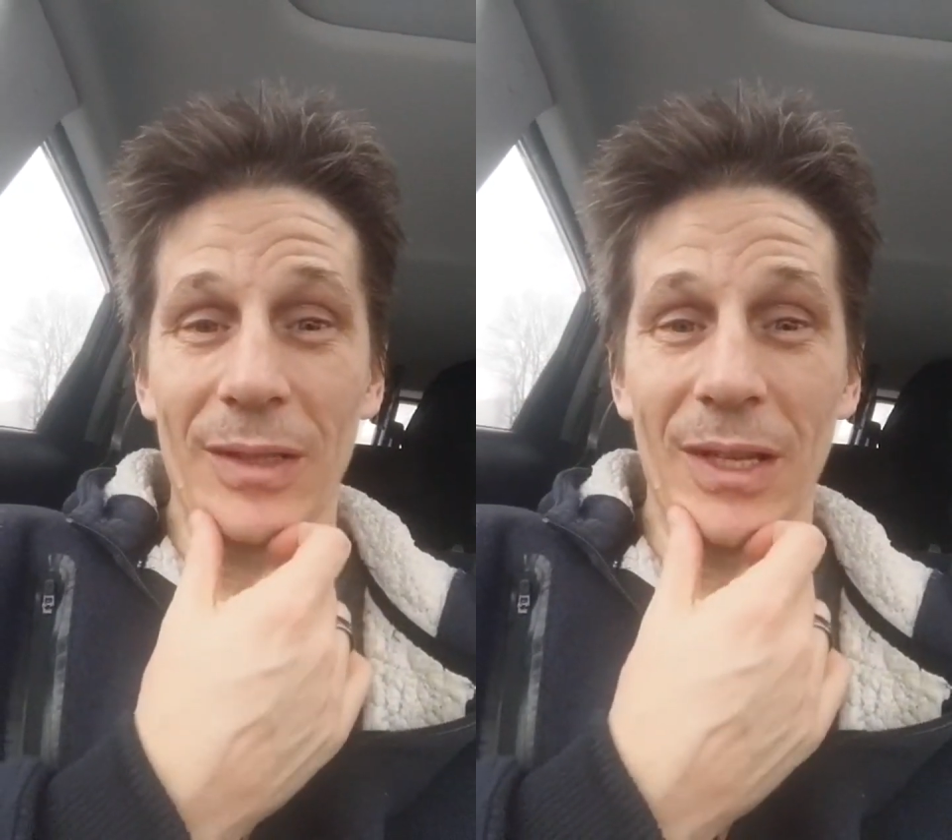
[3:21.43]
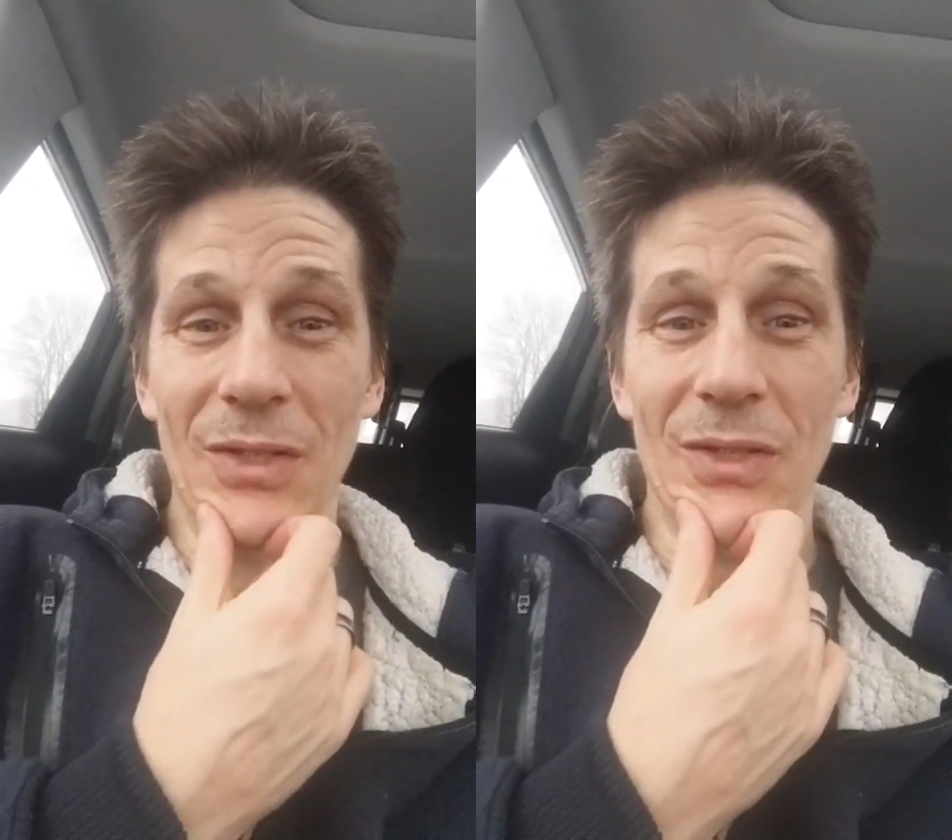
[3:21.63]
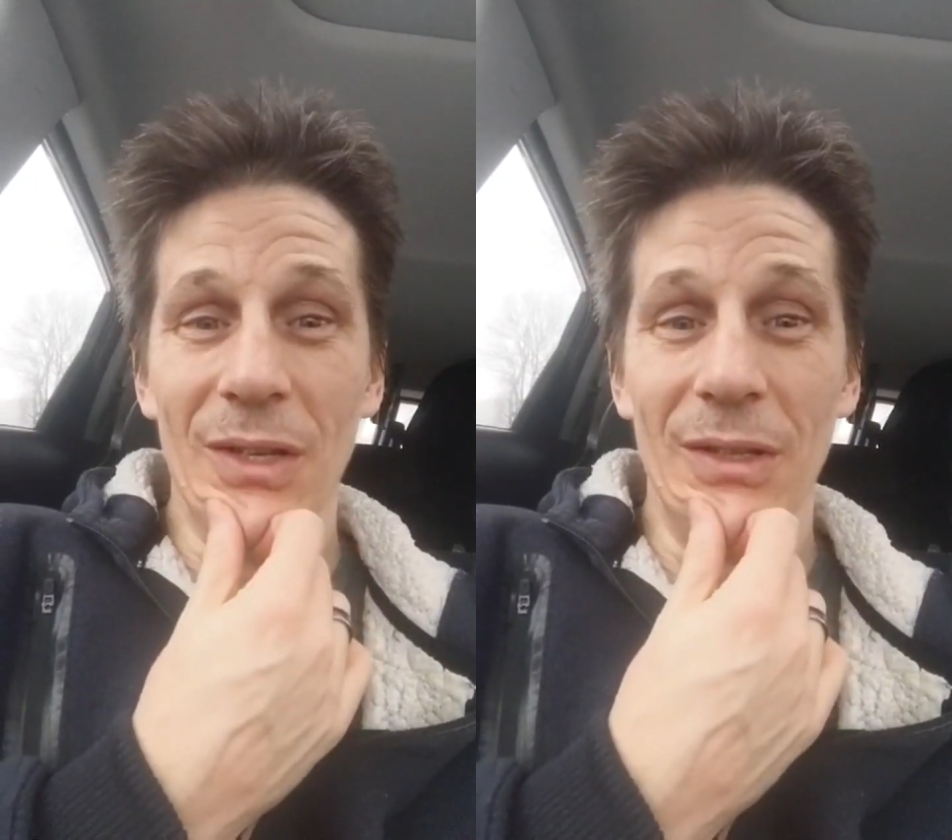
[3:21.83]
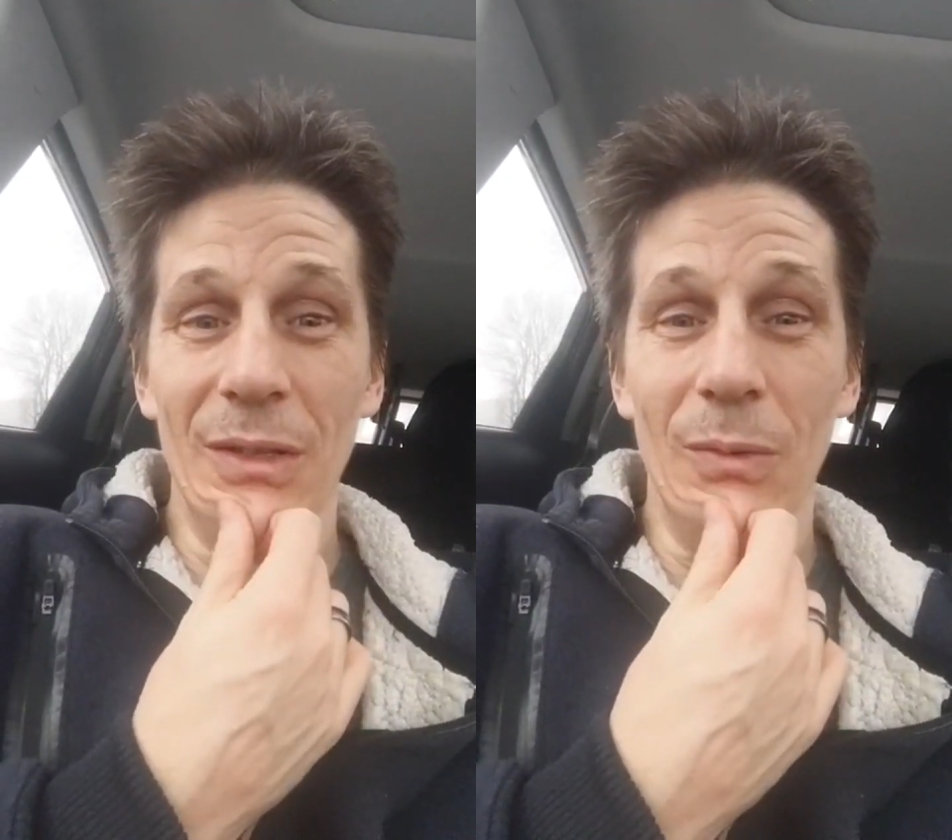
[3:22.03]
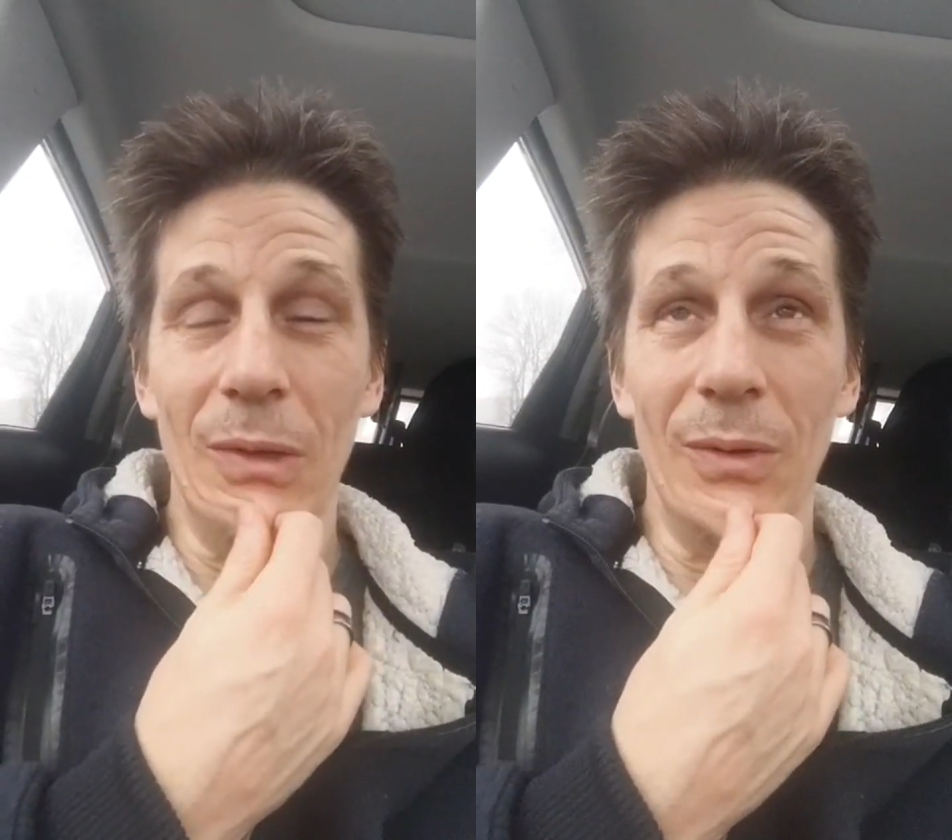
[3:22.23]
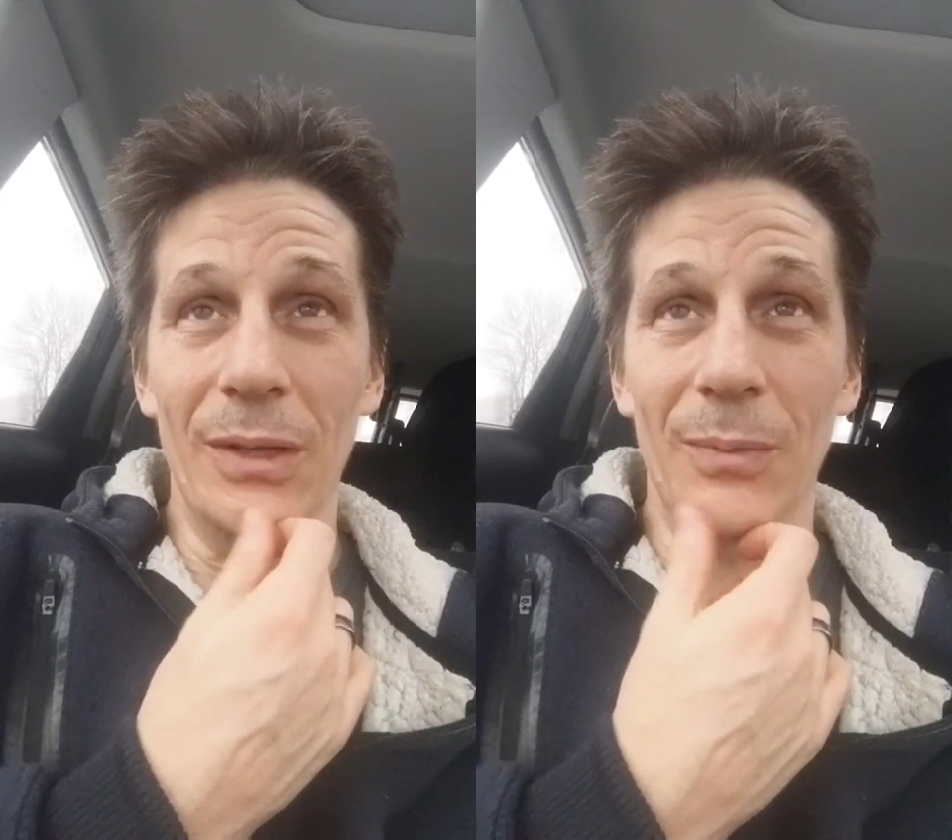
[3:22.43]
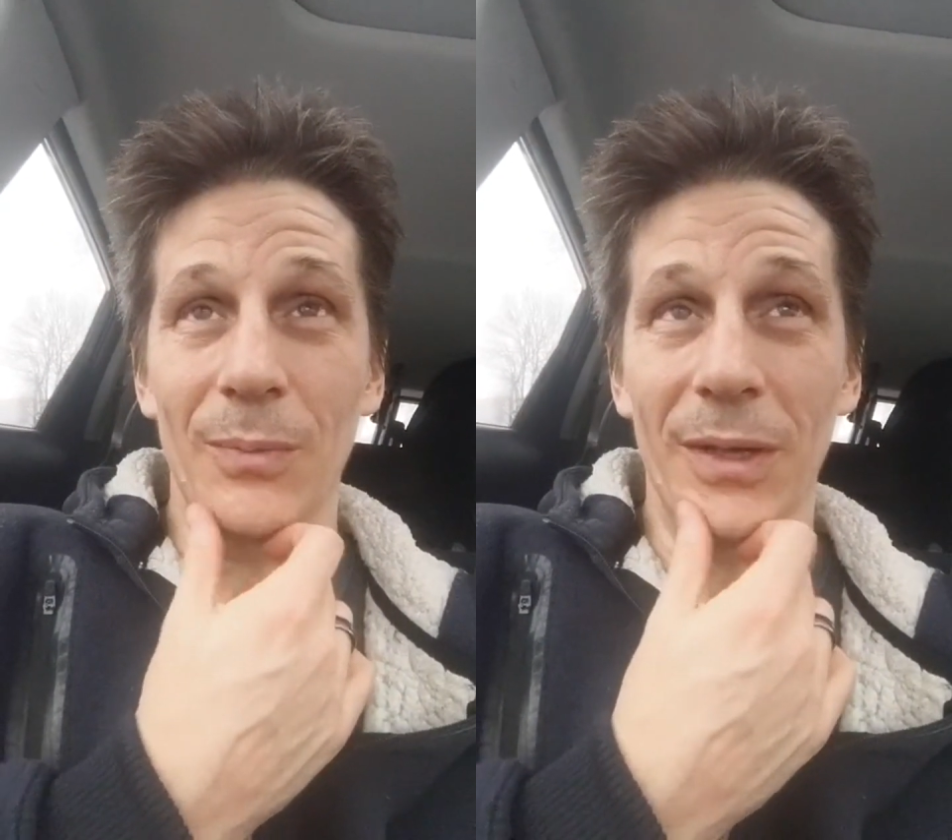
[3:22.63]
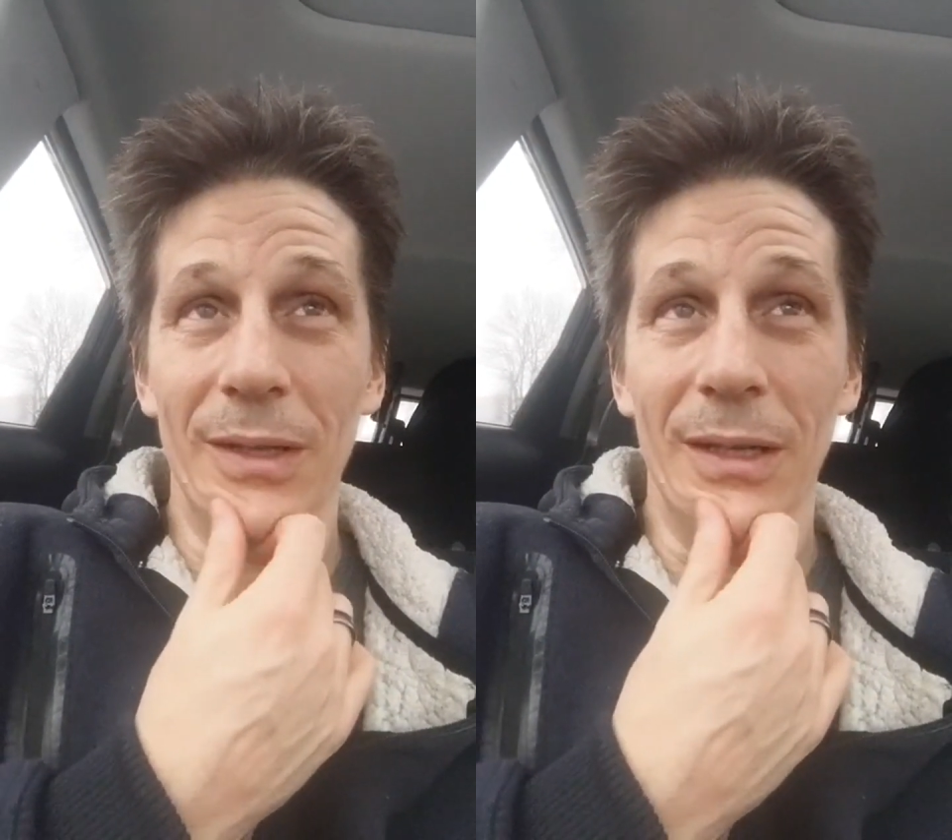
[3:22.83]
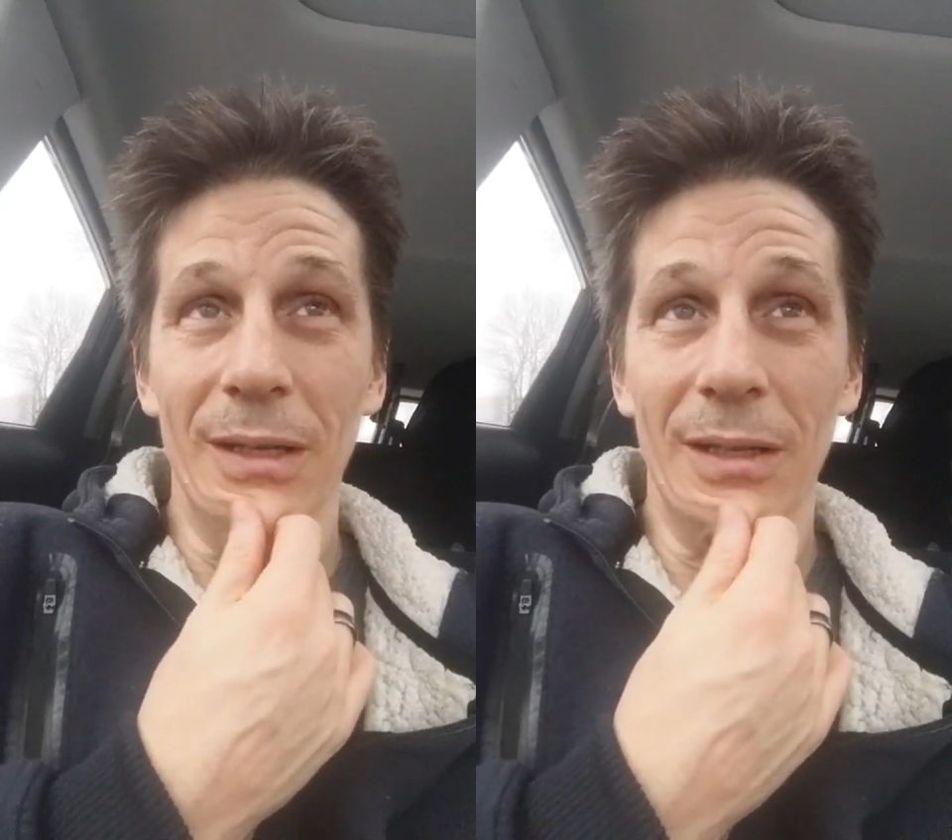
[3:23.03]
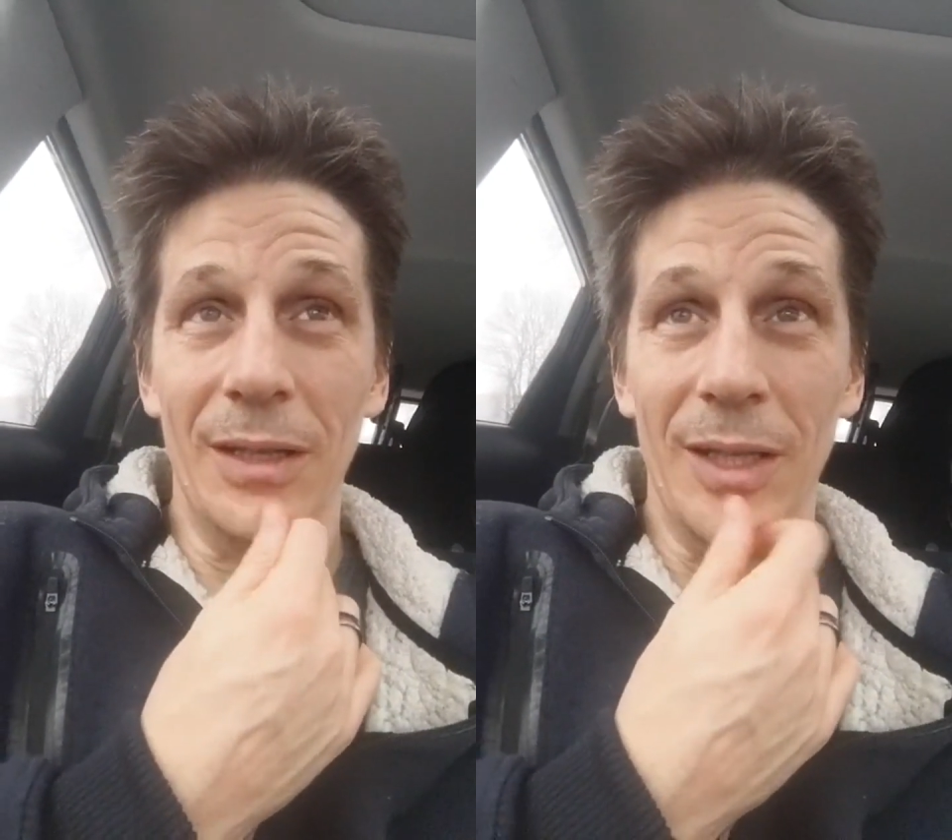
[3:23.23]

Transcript: necessarily agree with, but uh,